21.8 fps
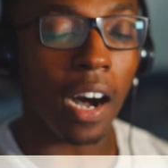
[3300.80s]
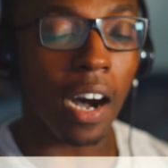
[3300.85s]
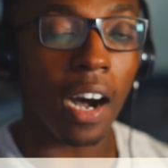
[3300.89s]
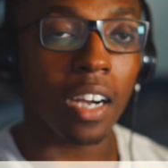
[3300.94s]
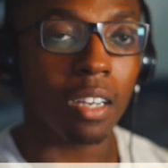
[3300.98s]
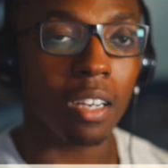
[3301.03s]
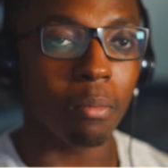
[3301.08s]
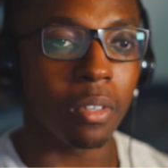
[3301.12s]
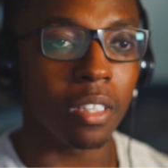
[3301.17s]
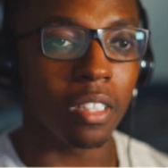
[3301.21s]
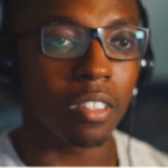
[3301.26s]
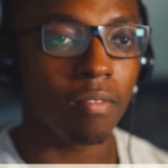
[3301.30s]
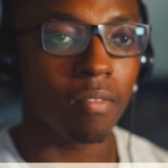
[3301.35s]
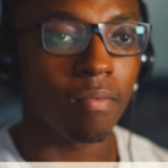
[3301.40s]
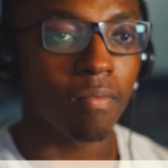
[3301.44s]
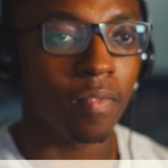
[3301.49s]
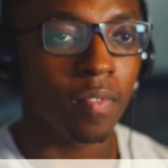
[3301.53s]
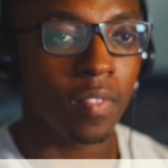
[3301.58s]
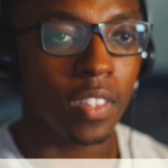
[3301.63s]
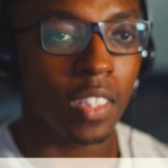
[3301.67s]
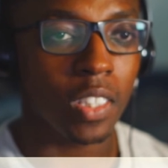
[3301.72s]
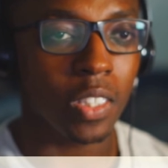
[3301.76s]
It's
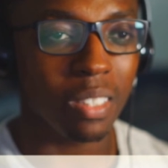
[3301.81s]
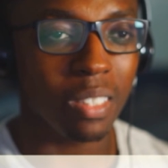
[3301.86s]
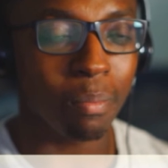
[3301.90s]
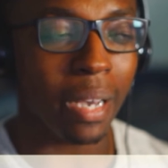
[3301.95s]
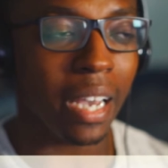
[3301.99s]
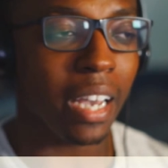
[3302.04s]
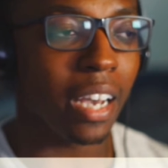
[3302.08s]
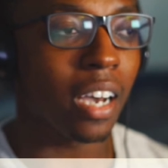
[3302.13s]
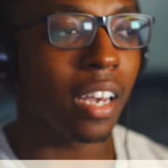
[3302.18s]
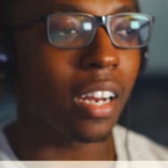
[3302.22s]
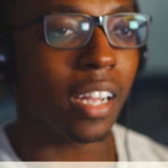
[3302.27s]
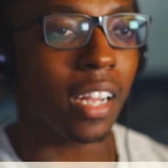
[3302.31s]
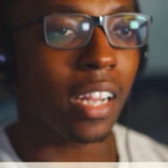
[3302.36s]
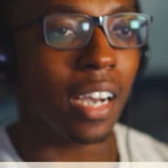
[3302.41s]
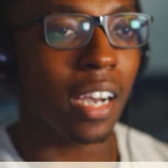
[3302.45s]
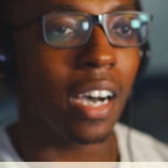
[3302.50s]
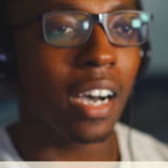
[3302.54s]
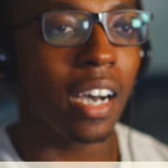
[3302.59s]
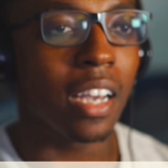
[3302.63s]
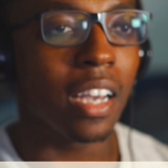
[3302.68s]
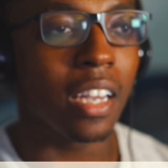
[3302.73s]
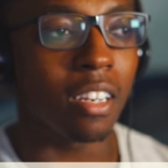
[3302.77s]
bionic eye and all that
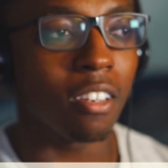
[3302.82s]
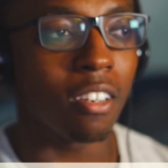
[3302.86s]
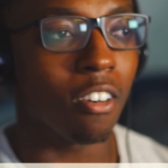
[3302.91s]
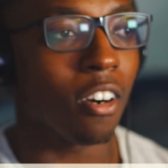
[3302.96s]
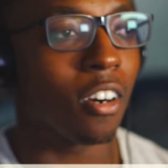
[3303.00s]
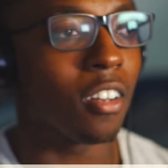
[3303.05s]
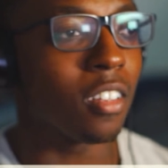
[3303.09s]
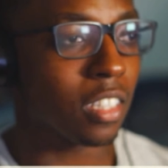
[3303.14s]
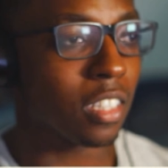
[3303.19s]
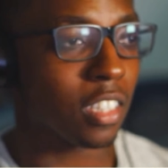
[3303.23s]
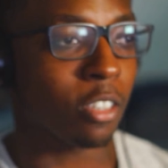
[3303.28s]
crazy stuff. And